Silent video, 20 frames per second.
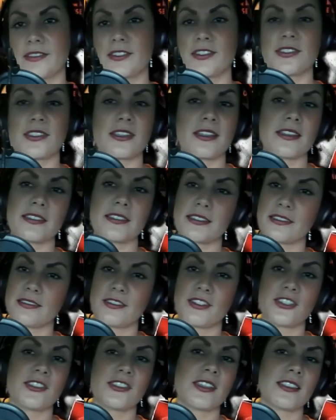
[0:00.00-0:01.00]
Just
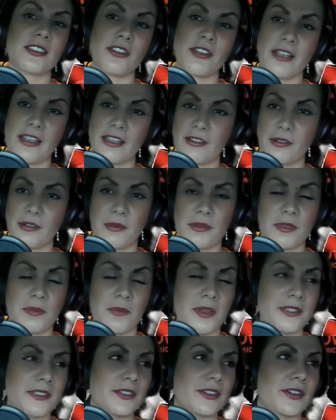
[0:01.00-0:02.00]
like they're angry with
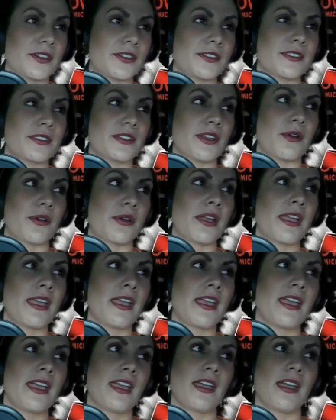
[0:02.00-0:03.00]
Monsters. So
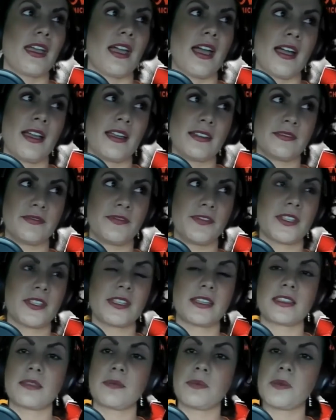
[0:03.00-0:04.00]
I feel
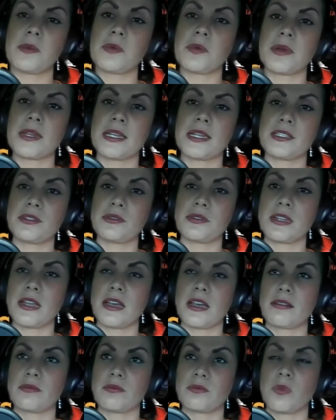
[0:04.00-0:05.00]
like the people went into it
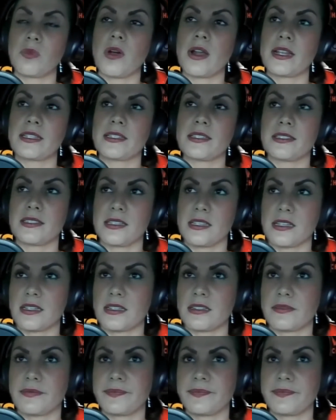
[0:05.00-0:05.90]
not wanting to see it.